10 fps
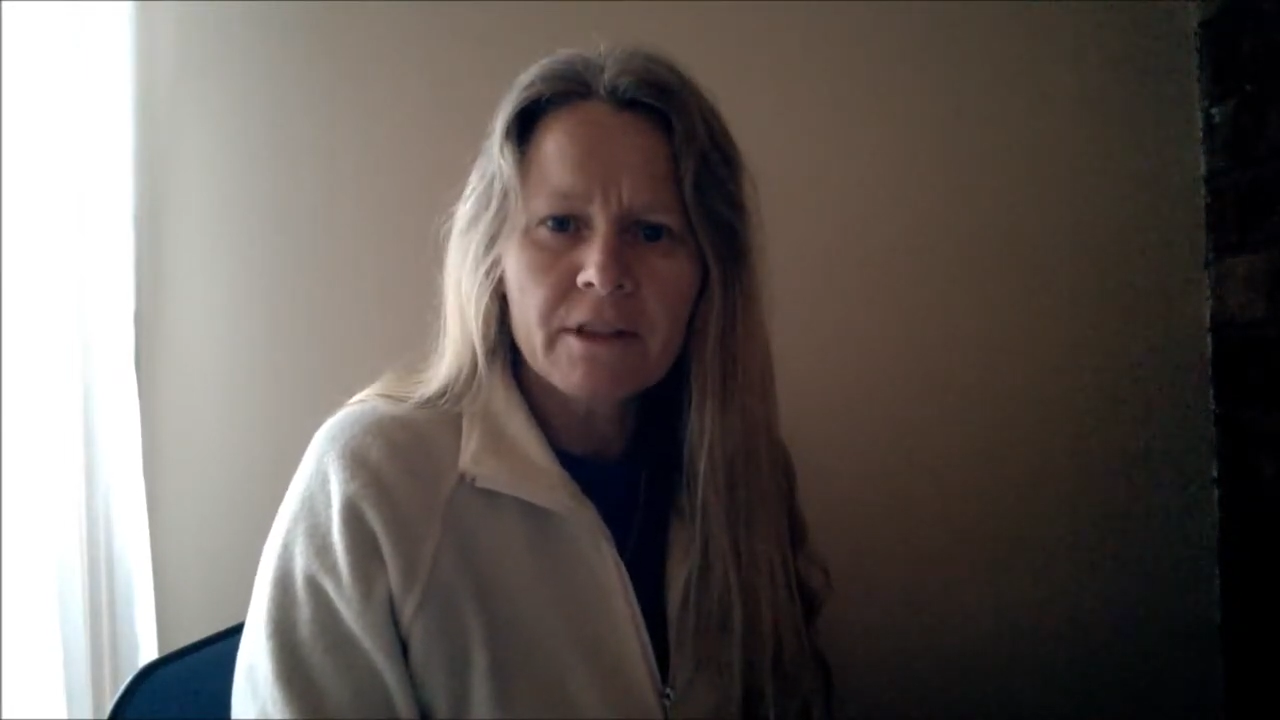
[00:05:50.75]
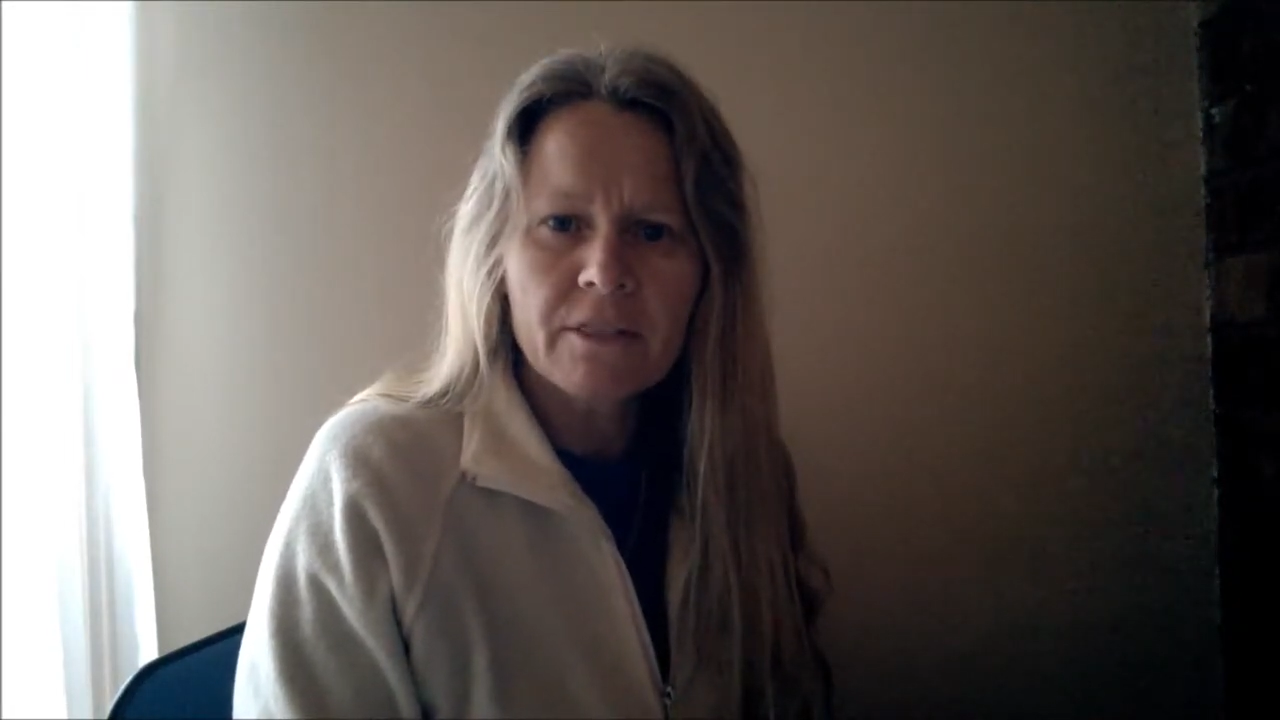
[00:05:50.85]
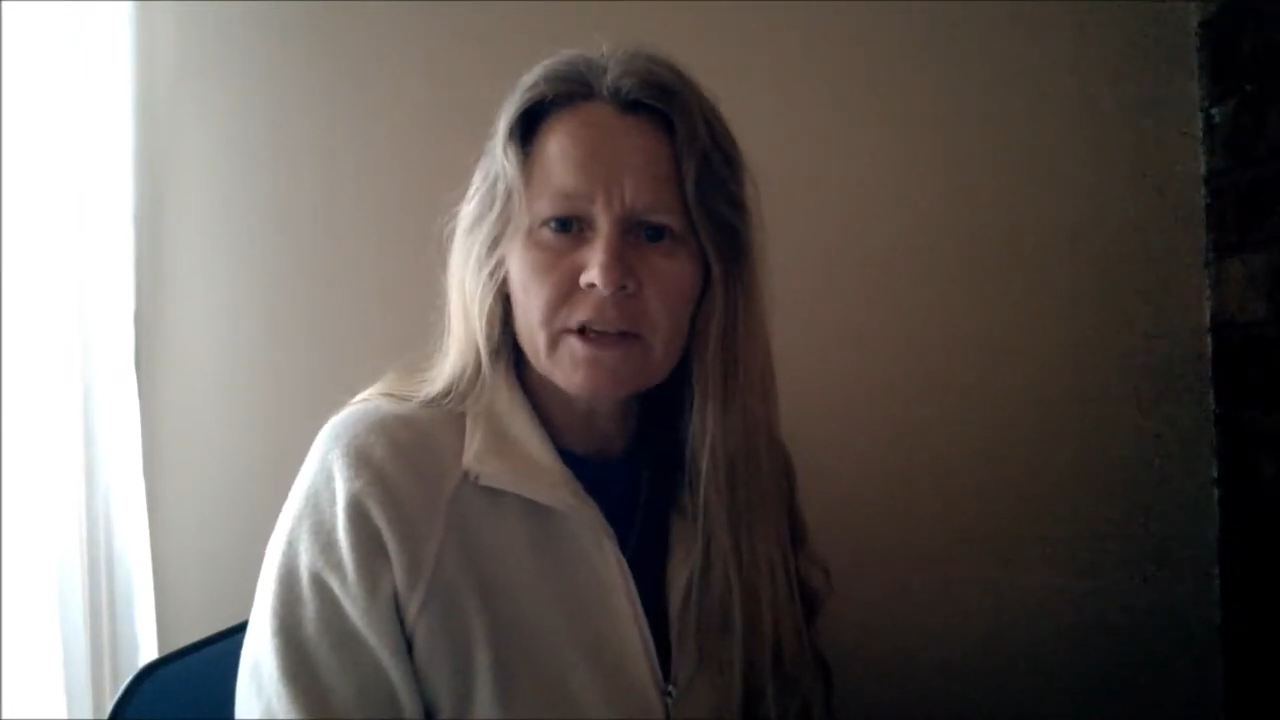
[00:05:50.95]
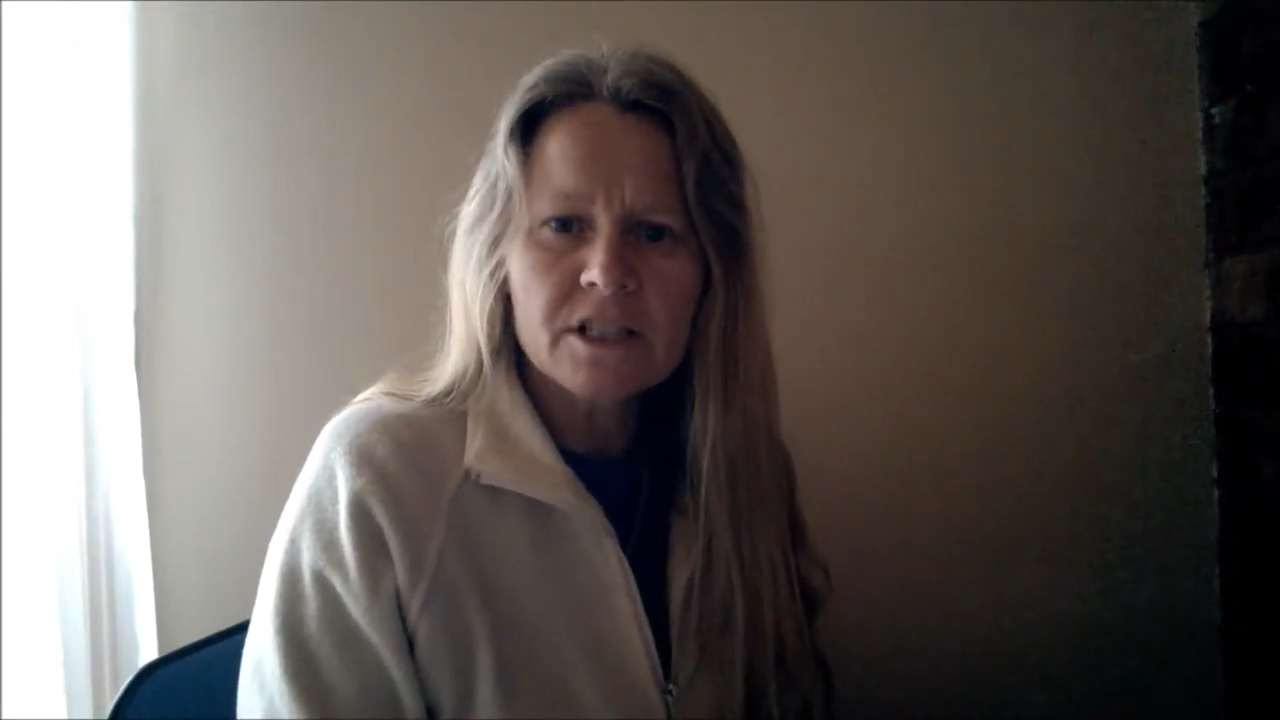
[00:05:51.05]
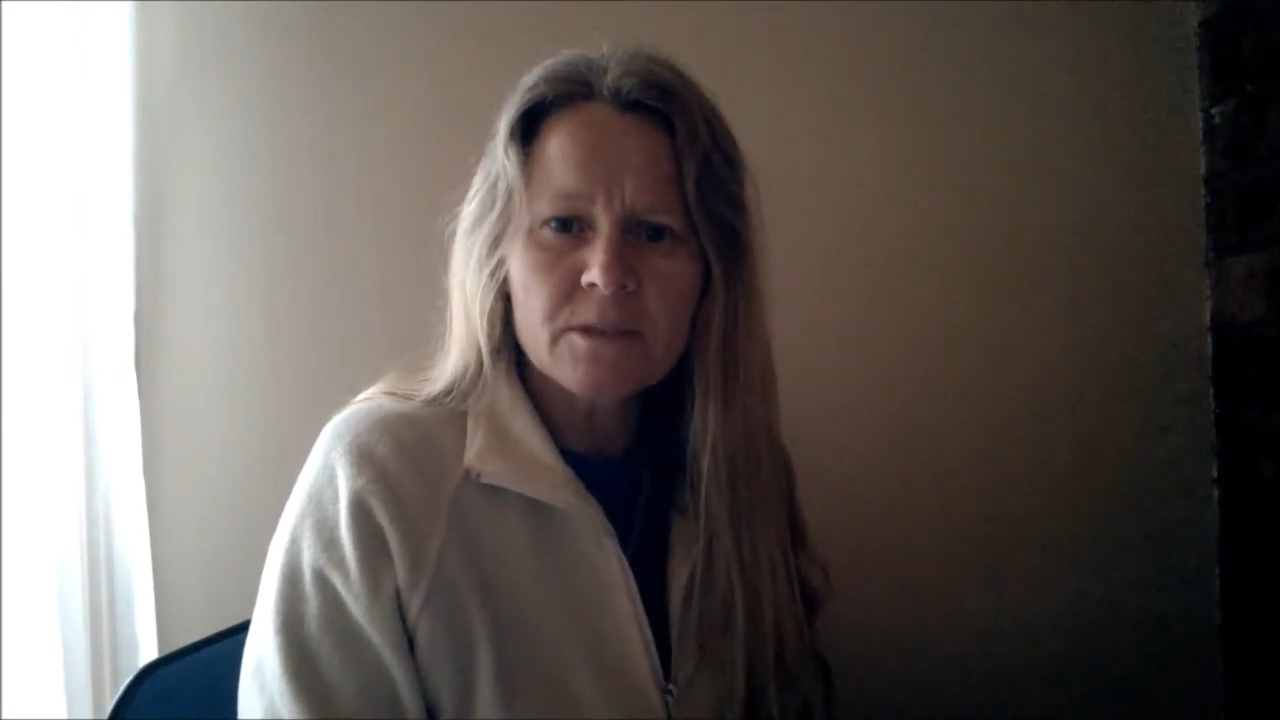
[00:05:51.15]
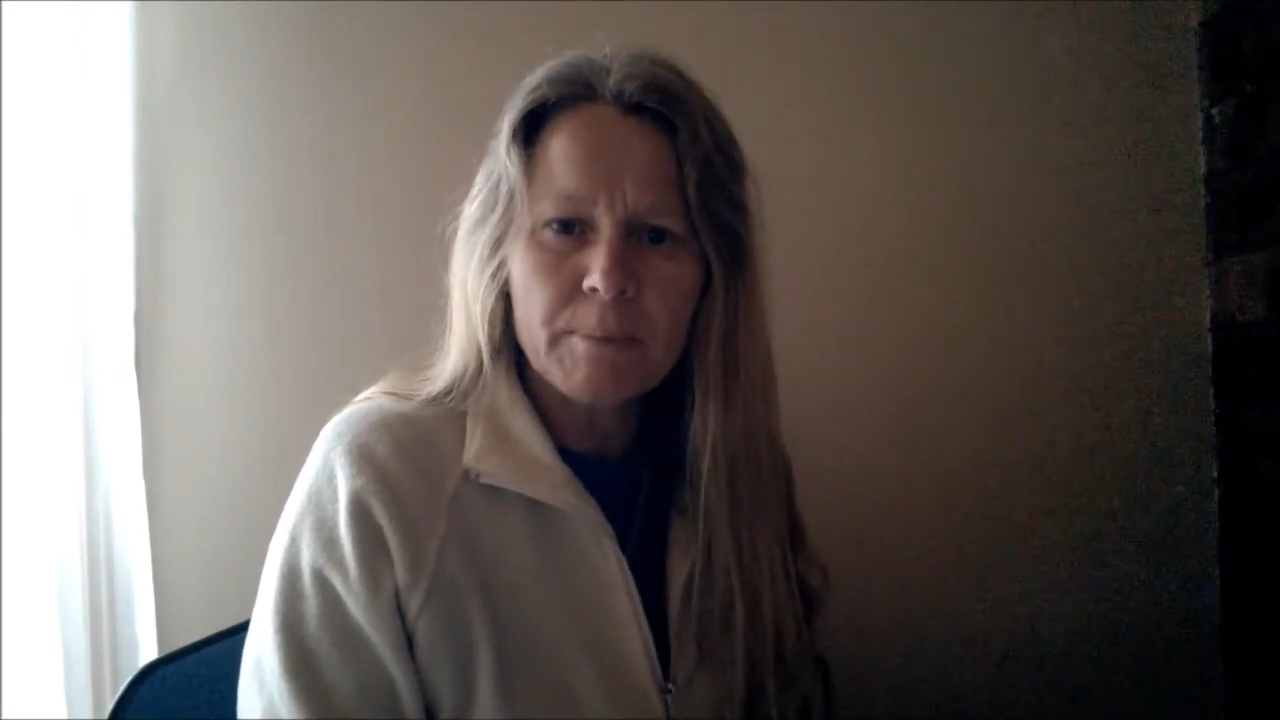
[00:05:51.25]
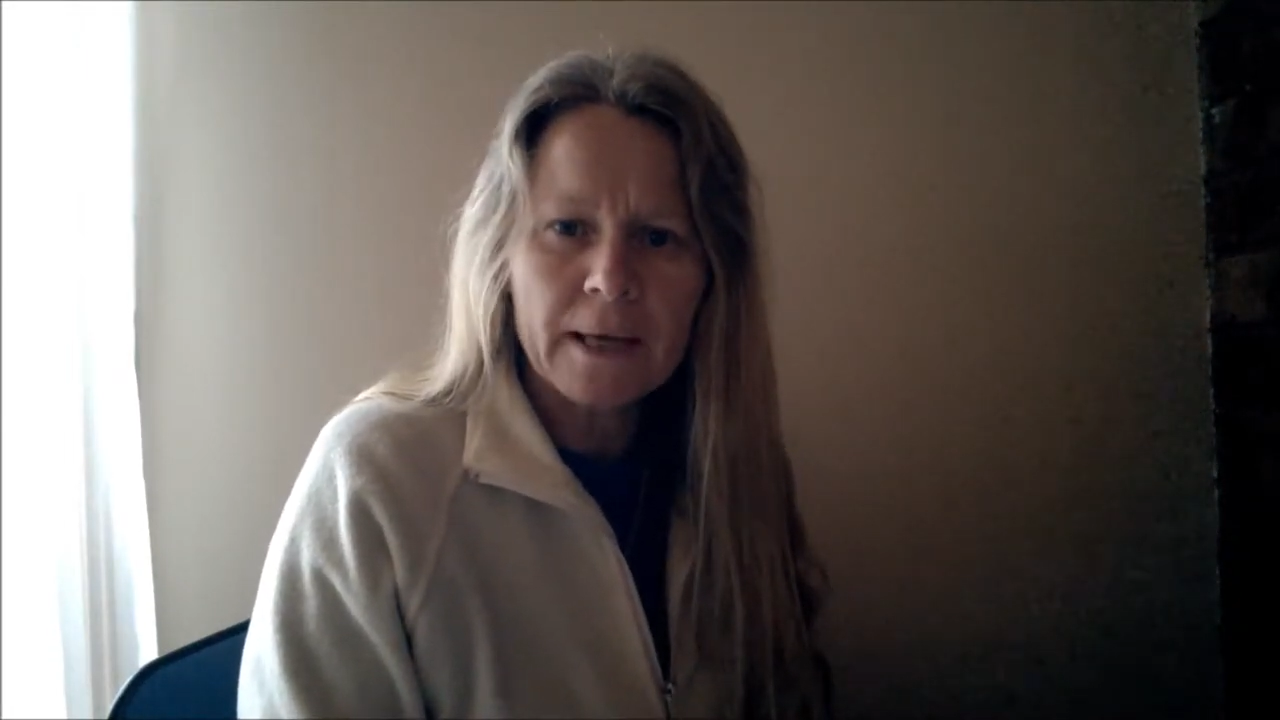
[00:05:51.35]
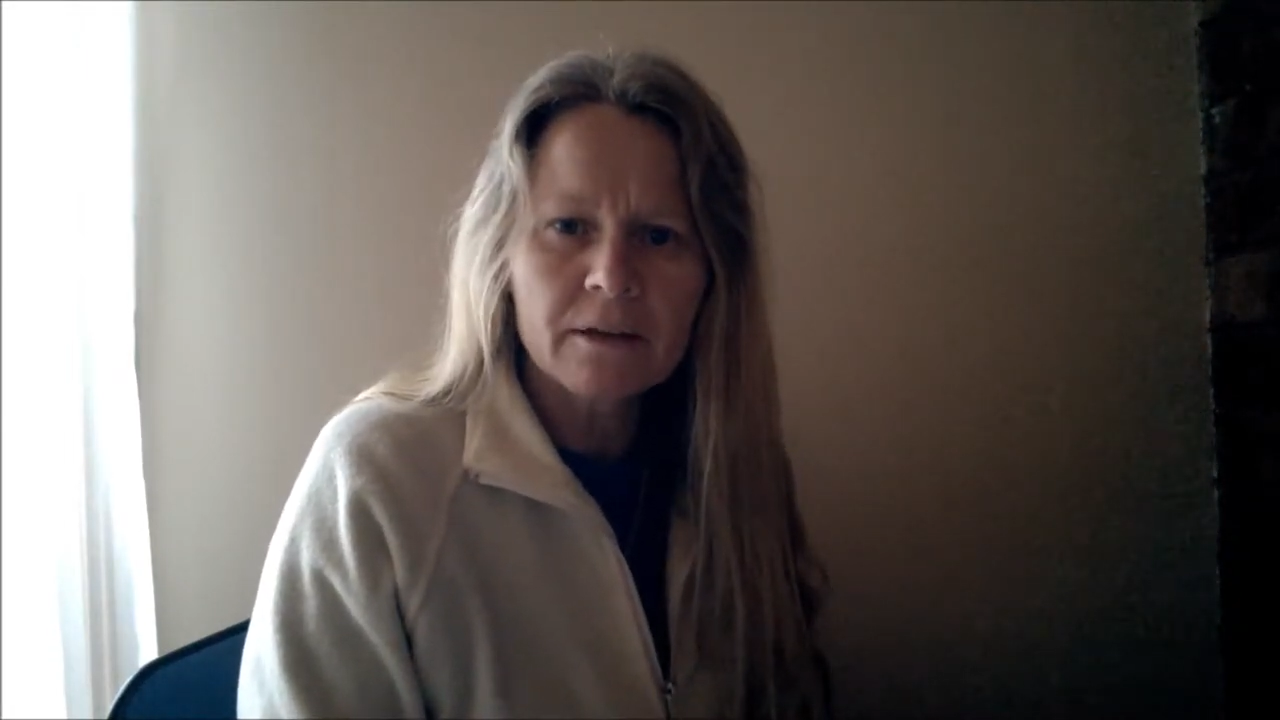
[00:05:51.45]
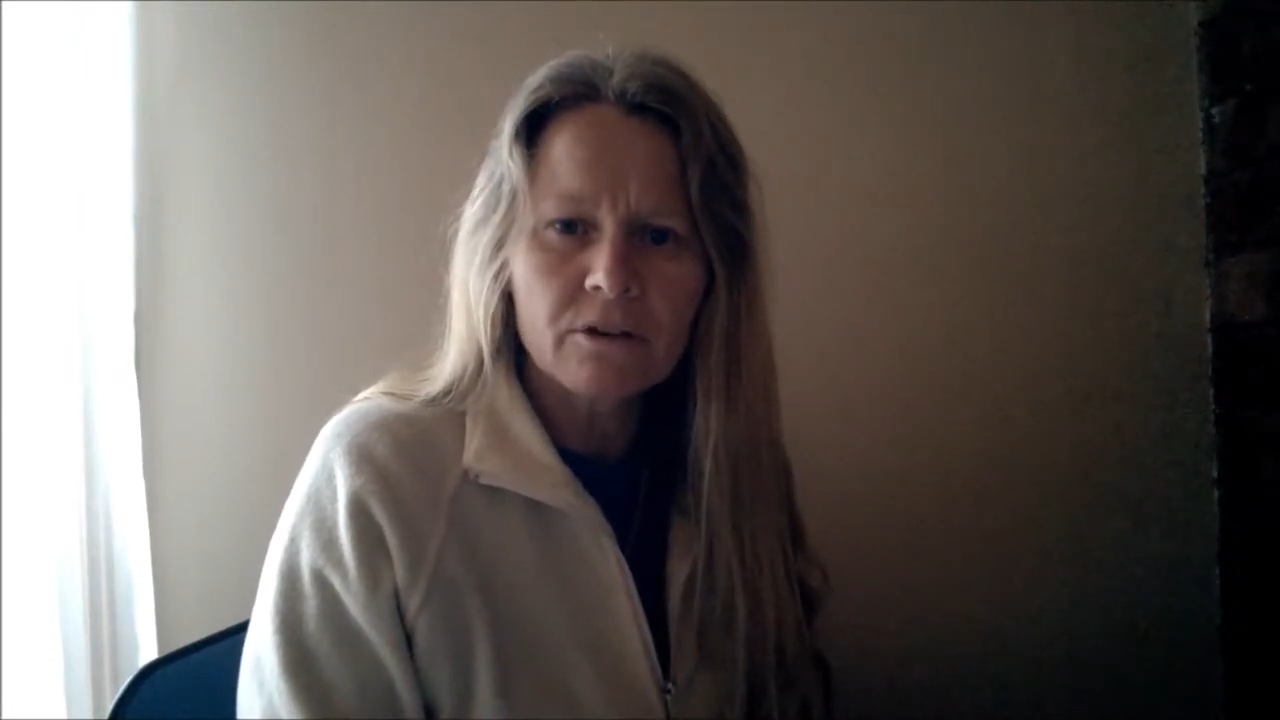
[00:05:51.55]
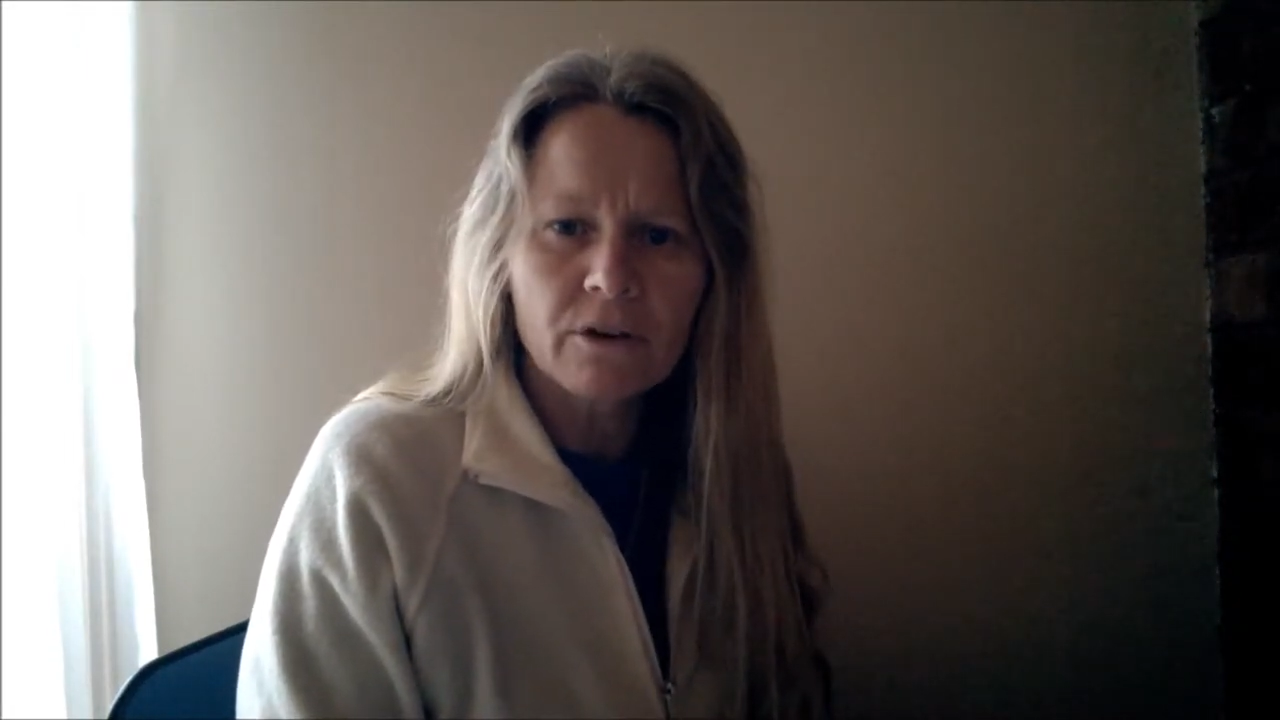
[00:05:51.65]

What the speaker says: that they spend